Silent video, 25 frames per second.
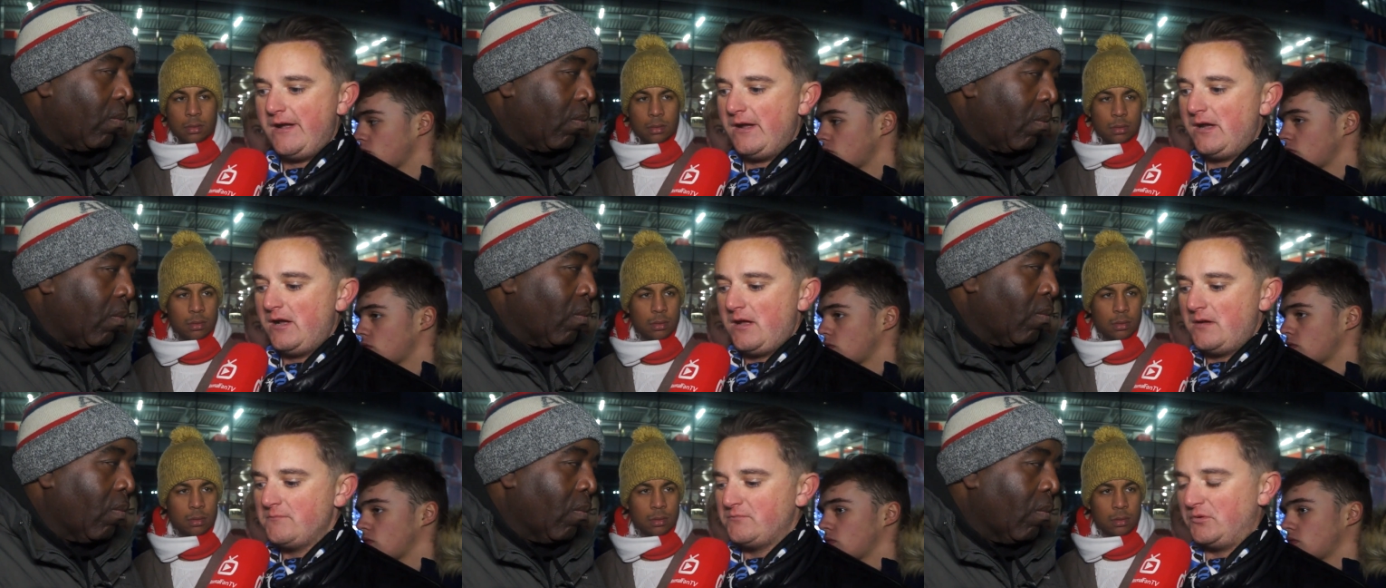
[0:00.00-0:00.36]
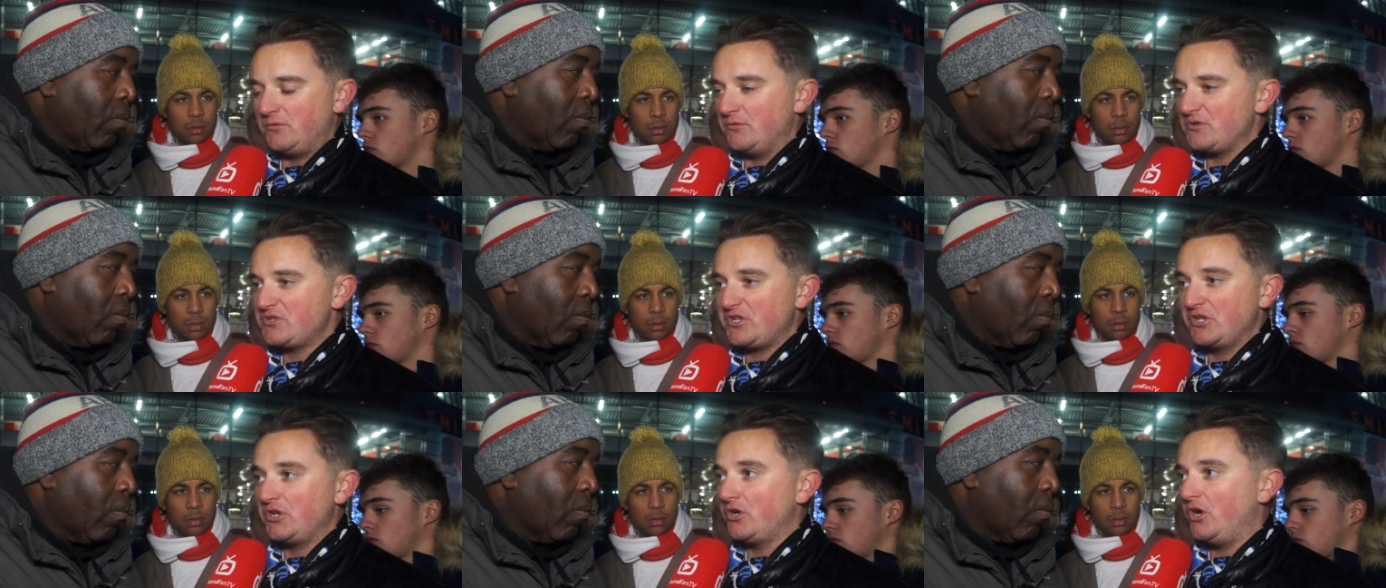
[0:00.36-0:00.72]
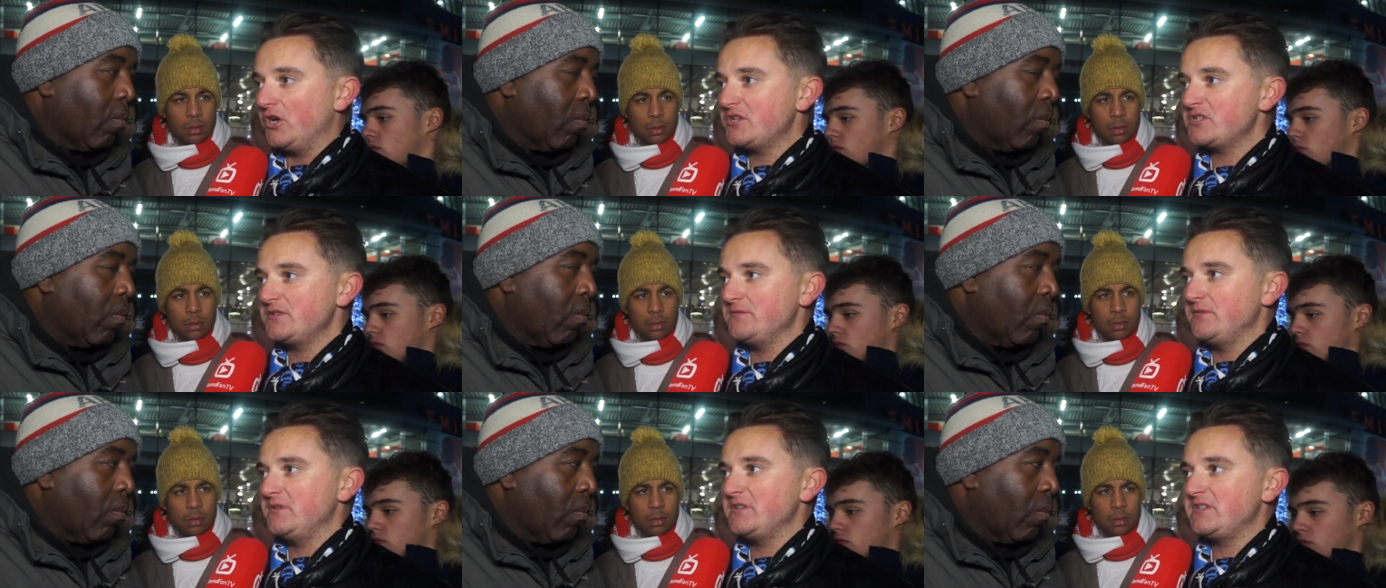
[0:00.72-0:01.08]
Speaker 1: Mm. But we should have got
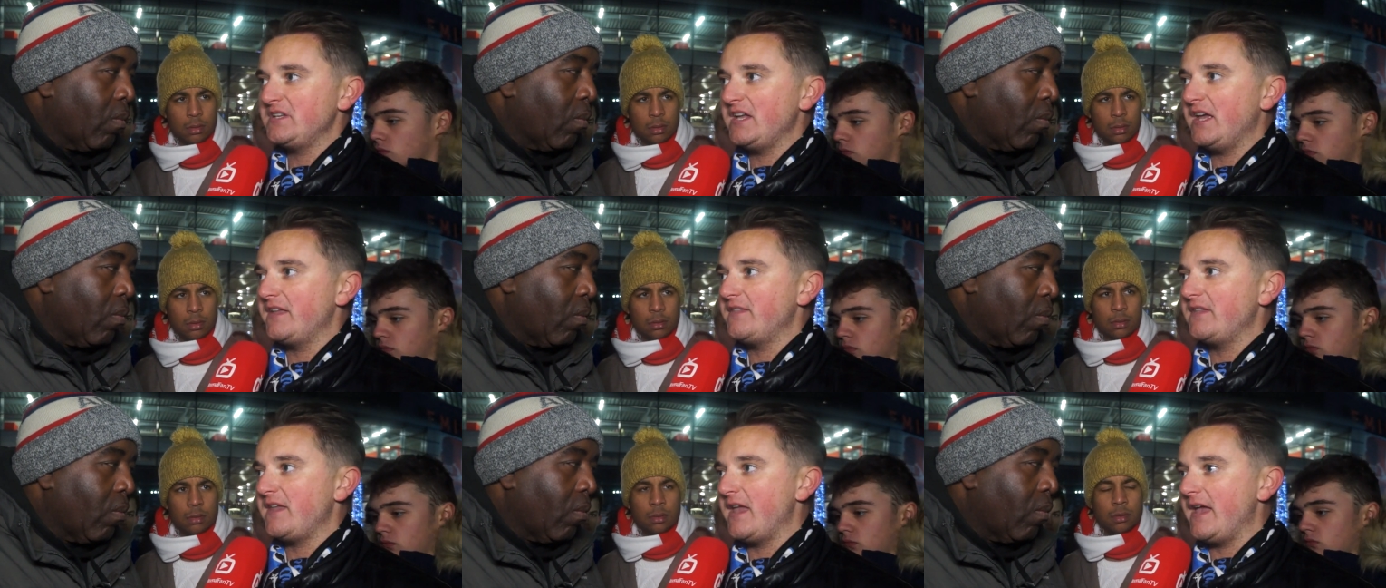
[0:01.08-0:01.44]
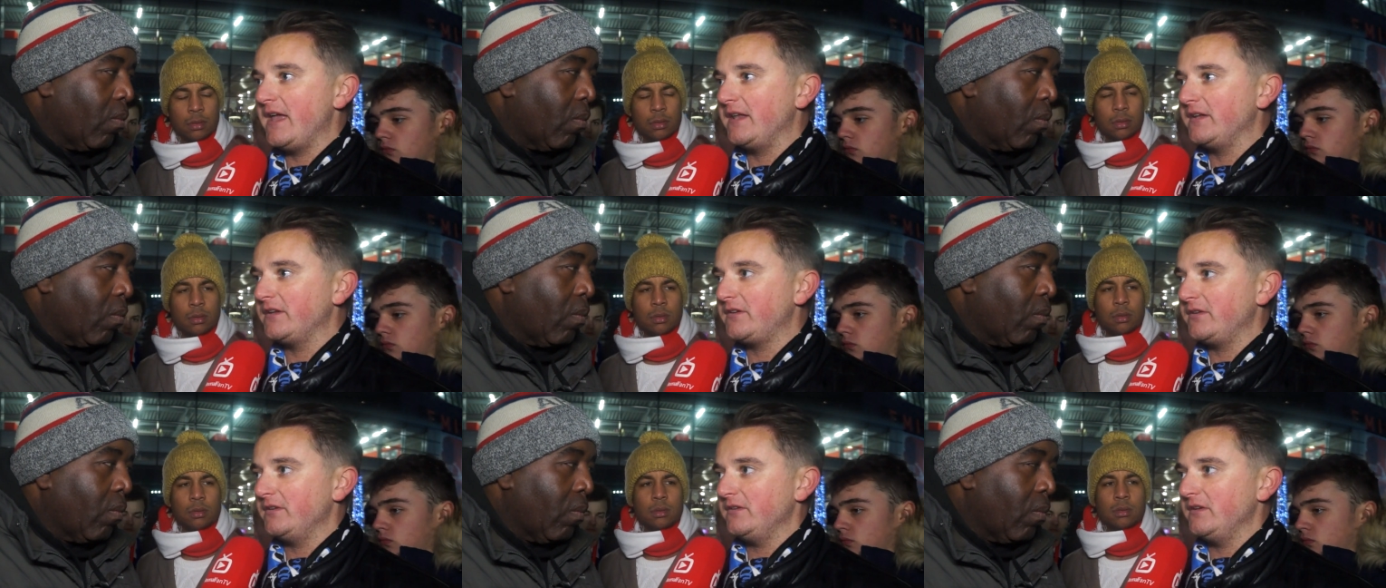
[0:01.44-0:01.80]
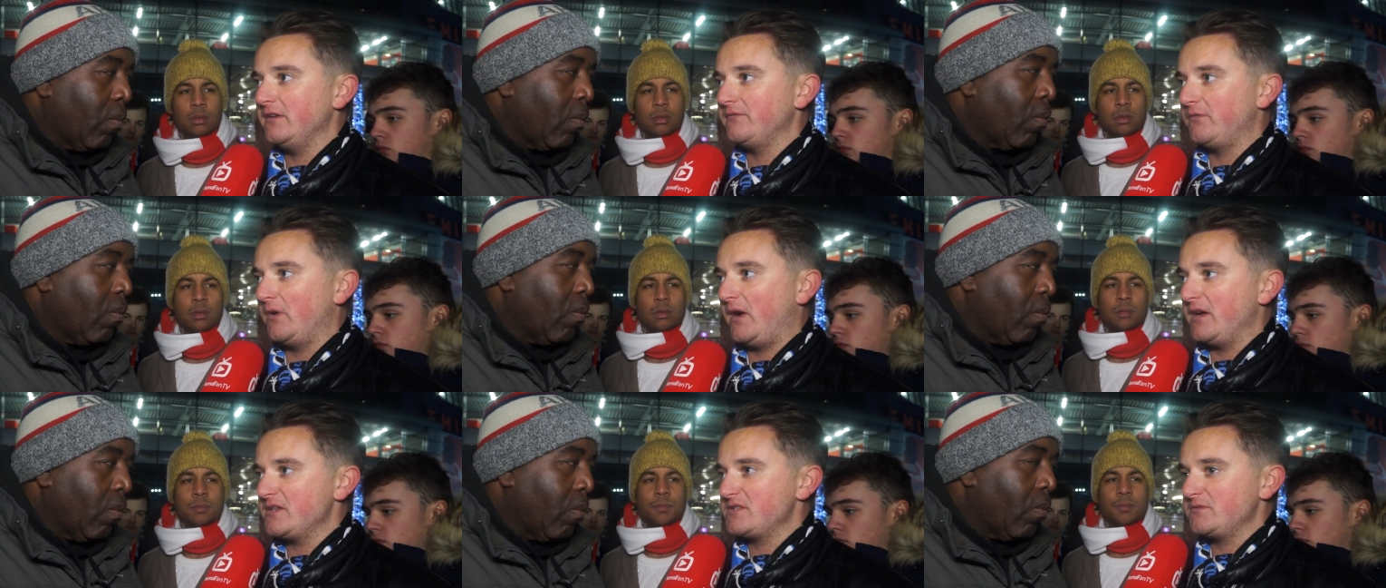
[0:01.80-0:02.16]
something today at the end if
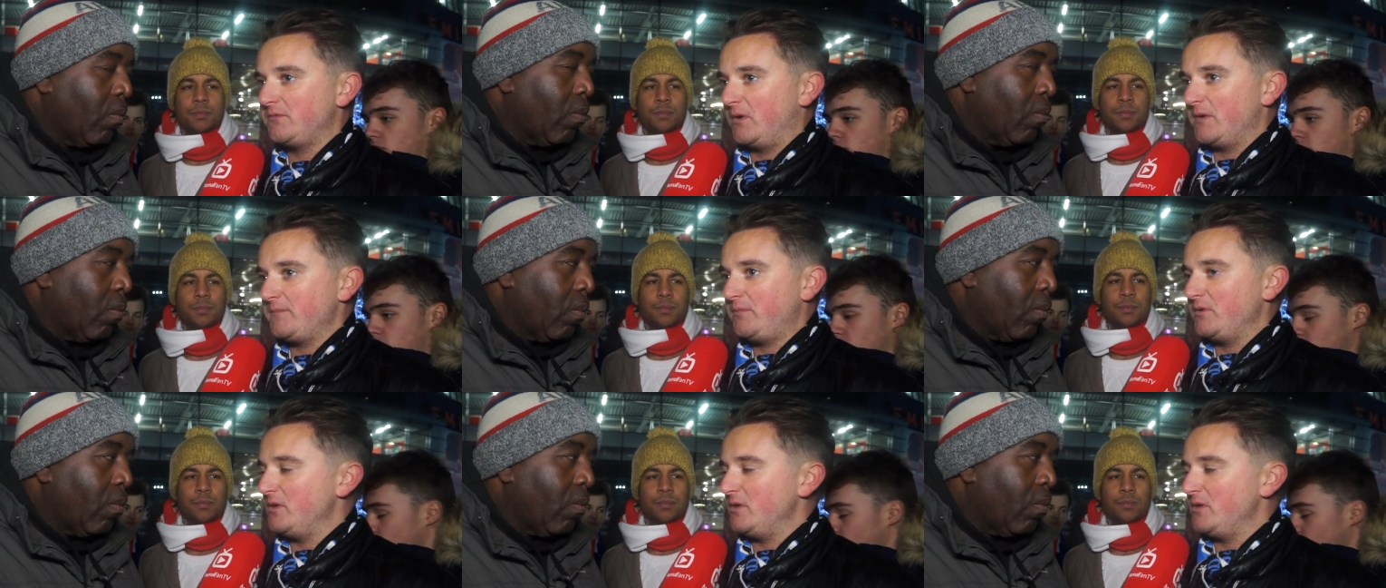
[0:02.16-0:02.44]
we had someone to